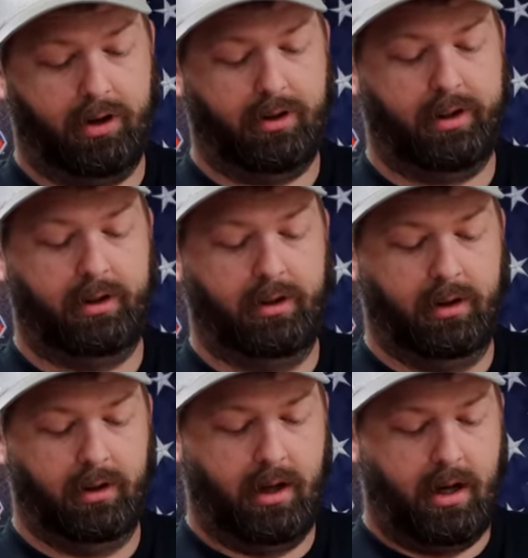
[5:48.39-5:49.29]
hundred.
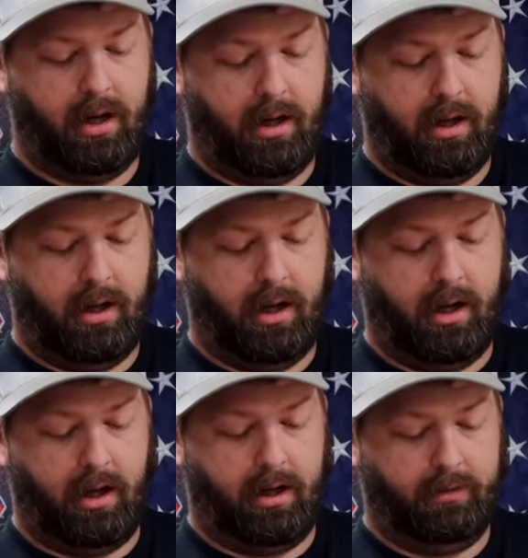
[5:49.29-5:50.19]

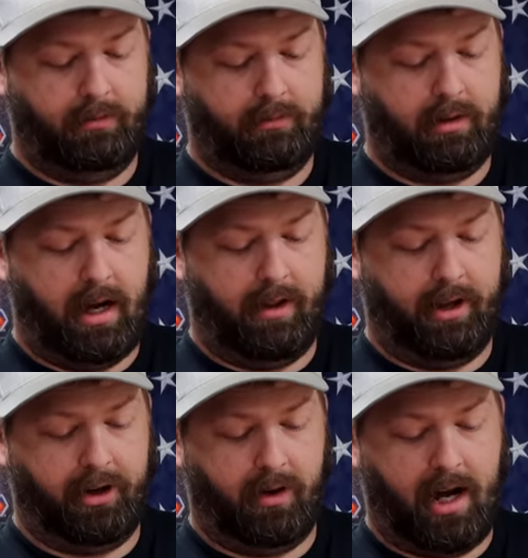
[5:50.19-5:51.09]
Uh, and
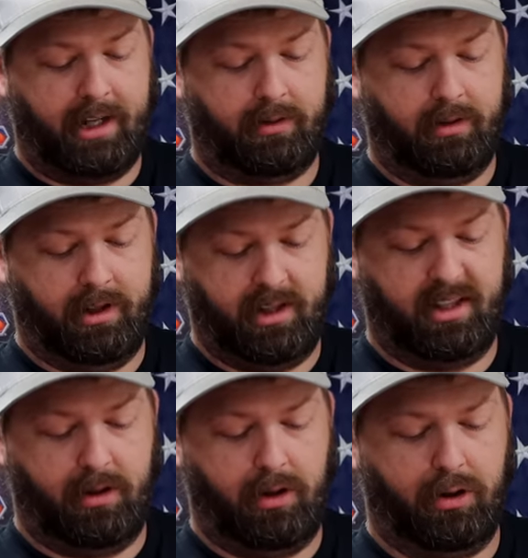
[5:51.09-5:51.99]
then your last one is the
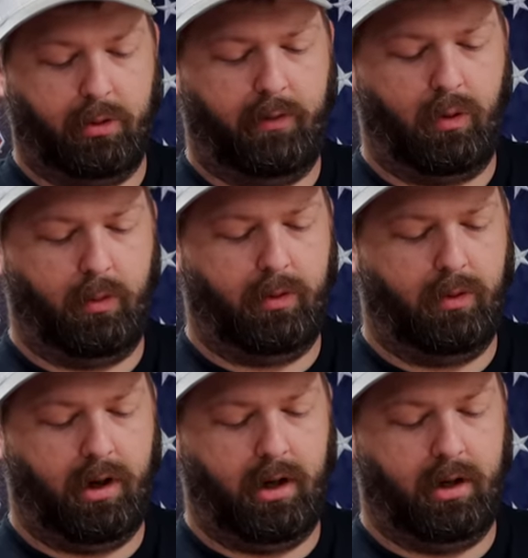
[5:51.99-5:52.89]
zero to twenty-four,
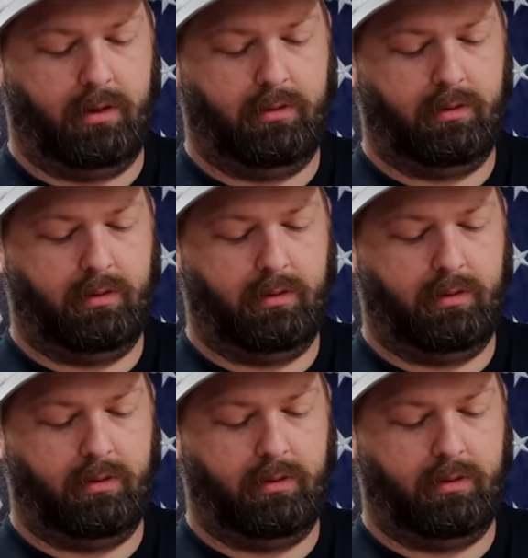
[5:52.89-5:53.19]
uh,